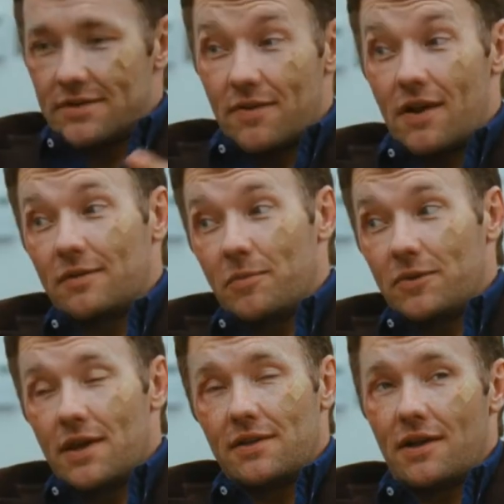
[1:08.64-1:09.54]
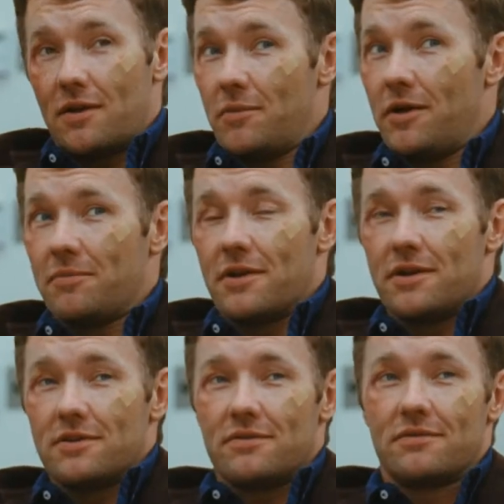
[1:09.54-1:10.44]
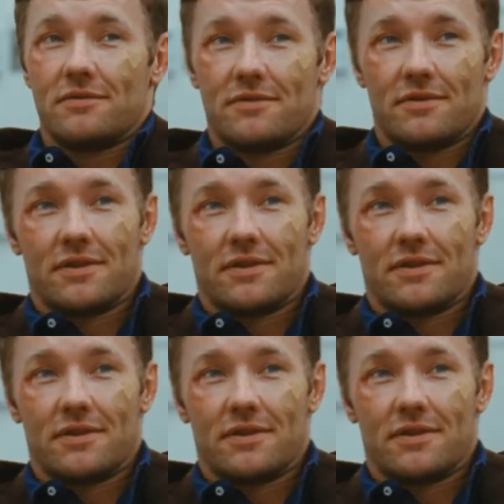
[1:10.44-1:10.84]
guess I forgot to put that down on my application.